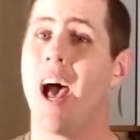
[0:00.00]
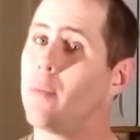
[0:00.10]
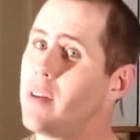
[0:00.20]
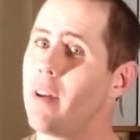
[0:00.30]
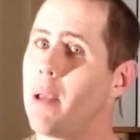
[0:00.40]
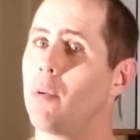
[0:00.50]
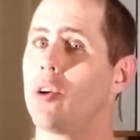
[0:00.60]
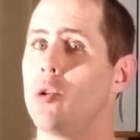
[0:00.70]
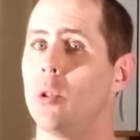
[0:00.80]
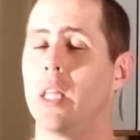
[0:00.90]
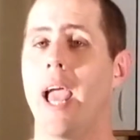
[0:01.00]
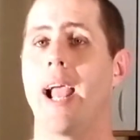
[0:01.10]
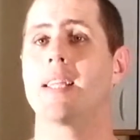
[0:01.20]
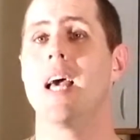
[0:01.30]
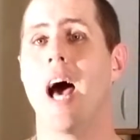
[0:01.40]
I was even able to do
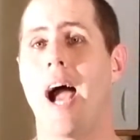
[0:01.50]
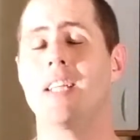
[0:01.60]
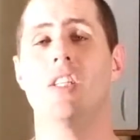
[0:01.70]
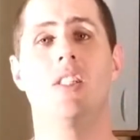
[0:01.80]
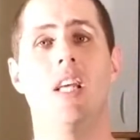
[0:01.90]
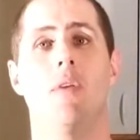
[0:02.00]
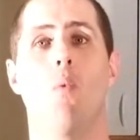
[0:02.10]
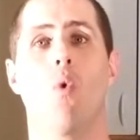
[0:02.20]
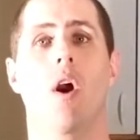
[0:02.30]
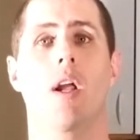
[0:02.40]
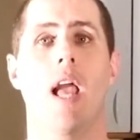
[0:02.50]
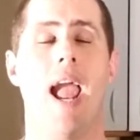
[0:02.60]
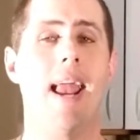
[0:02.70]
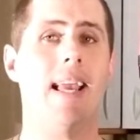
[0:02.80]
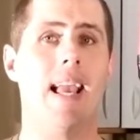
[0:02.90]
legs. I just didn't work
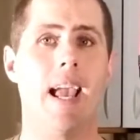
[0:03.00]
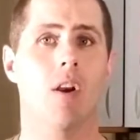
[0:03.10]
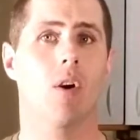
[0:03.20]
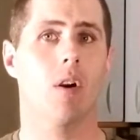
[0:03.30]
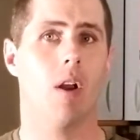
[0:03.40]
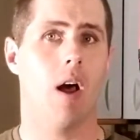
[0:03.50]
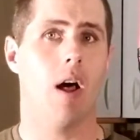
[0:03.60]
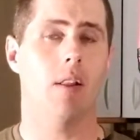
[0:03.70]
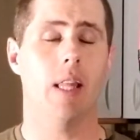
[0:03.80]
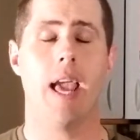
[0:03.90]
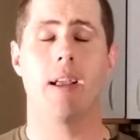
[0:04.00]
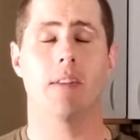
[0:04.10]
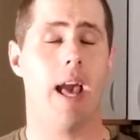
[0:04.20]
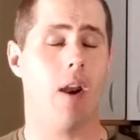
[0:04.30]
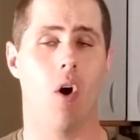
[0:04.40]
any inner uh, leg
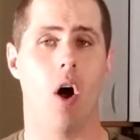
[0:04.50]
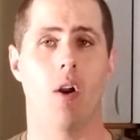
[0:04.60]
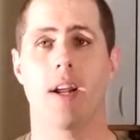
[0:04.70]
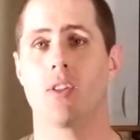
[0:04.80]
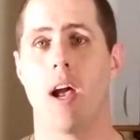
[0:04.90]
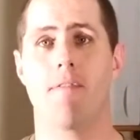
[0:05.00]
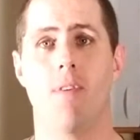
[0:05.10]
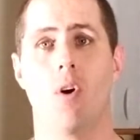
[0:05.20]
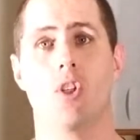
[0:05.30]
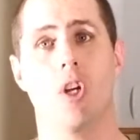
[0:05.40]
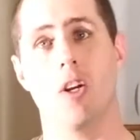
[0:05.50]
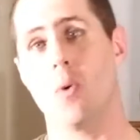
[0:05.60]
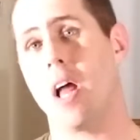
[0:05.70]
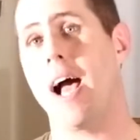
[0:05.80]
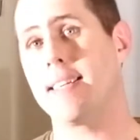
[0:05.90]
at all, all right? So I focused on
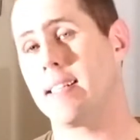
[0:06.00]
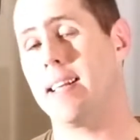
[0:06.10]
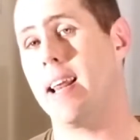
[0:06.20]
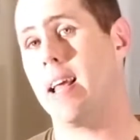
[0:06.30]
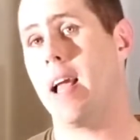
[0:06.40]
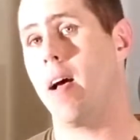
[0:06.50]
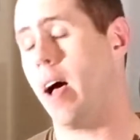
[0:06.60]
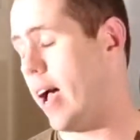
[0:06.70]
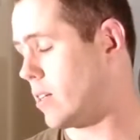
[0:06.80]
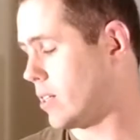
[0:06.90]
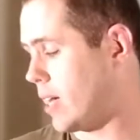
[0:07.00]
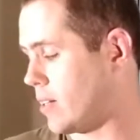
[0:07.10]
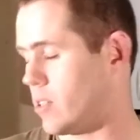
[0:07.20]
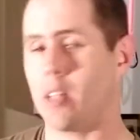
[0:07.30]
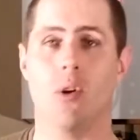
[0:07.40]
doing isolating uh,
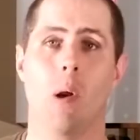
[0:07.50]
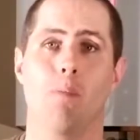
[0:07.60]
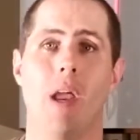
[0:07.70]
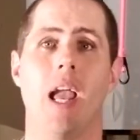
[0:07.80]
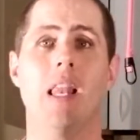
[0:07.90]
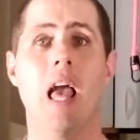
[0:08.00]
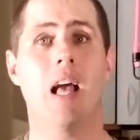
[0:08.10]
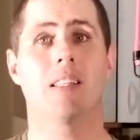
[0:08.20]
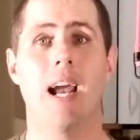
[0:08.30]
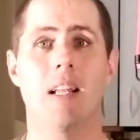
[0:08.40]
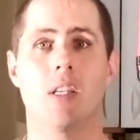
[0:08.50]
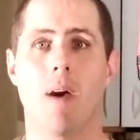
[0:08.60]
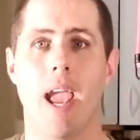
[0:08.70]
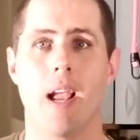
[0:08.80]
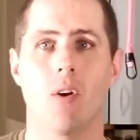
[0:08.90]
exercises. I took a band, tied it to
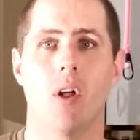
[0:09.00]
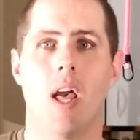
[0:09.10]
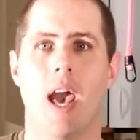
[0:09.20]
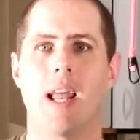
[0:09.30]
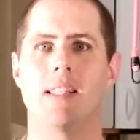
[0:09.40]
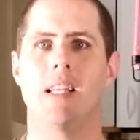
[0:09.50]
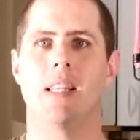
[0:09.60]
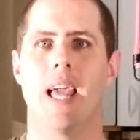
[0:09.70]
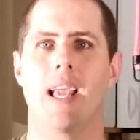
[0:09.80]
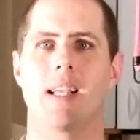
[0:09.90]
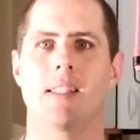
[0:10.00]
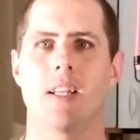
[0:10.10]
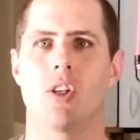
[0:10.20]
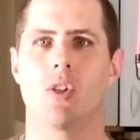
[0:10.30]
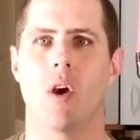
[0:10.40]
my ankle, and I did leg
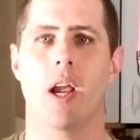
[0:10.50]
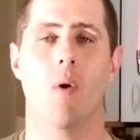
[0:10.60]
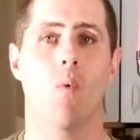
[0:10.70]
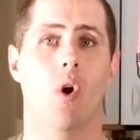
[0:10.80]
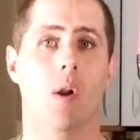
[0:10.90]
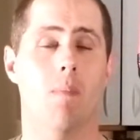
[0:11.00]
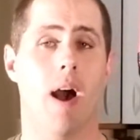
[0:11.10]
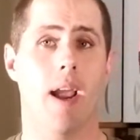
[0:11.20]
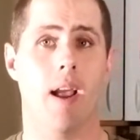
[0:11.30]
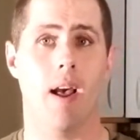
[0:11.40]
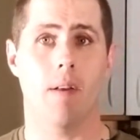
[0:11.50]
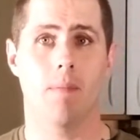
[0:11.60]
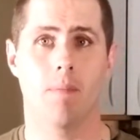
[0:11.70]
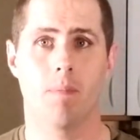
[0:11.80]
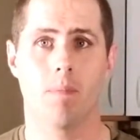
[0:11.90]
extensions so I can work my, uh,
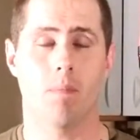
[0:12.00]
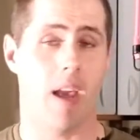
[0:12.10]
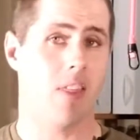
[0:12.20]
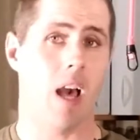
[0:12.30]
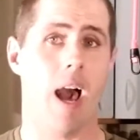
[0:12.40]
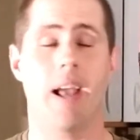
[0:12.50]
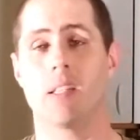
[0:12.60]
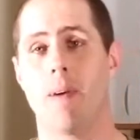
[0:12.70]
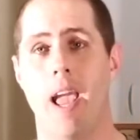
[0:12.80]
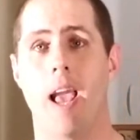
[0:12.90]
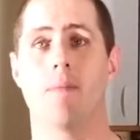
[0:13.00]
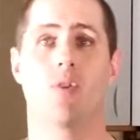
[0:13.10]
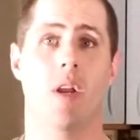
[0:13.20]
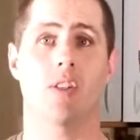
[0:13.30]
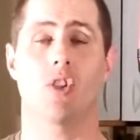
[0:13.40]
my thighs and my
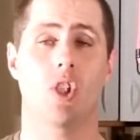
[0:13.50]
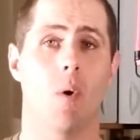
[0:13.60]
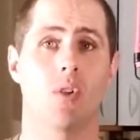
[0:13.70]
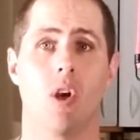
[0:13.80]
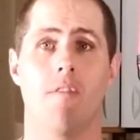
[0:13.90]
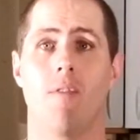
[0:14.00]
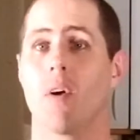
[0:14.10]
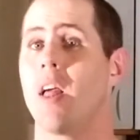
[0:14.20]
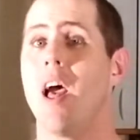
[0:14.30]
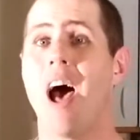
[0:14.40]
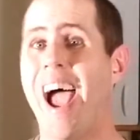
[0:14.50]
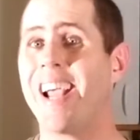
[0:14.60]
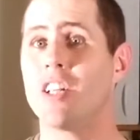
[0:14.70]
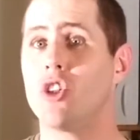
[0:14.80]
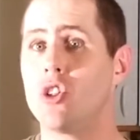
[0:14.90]
hamstrings and so on and so forth. I
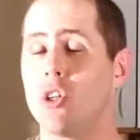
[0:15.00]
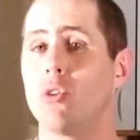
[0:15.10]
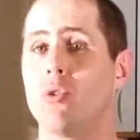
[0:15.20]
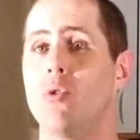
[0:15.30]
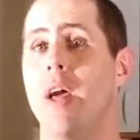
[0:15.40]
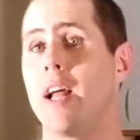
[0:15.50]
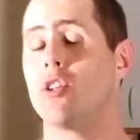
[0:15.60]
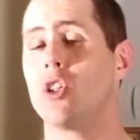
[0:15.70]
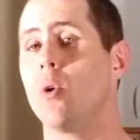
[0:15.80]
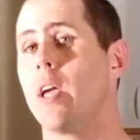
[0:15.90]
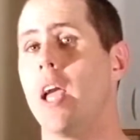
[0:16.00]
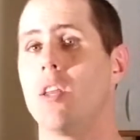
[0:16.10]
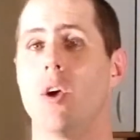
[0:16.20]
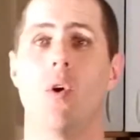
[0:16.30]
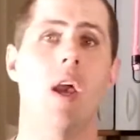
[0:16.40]
could still do that, and so
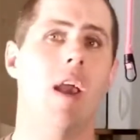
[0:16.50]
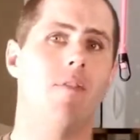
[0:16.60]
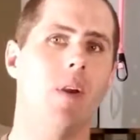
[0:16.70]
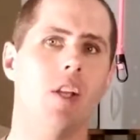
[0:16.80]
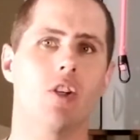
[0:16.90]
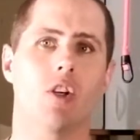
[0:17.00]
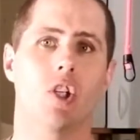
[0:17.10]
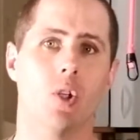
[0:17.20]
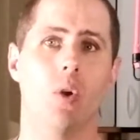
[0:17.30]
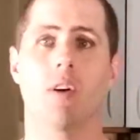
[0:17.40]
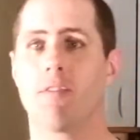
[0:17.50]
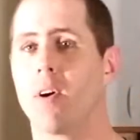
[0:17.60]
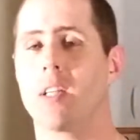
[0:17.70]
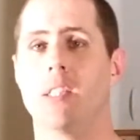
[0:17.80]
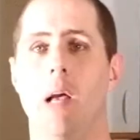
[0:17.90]
can you. If you injure your shoulder,
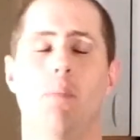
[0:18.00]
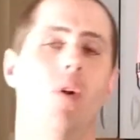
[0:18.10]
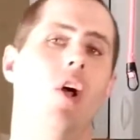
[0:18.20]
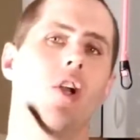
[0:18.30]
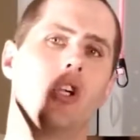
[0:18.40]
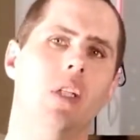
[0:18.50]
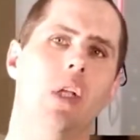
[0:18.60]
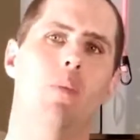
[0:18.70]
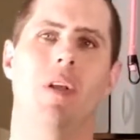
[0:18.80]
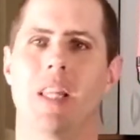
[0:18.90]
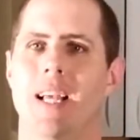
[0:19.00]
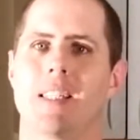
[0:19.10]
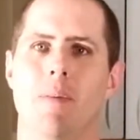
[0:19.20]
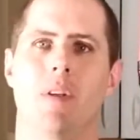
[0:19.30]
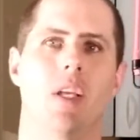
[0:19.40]
for example, you're a little bit
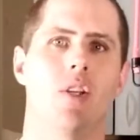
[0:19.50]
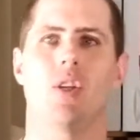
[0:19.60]
less limited.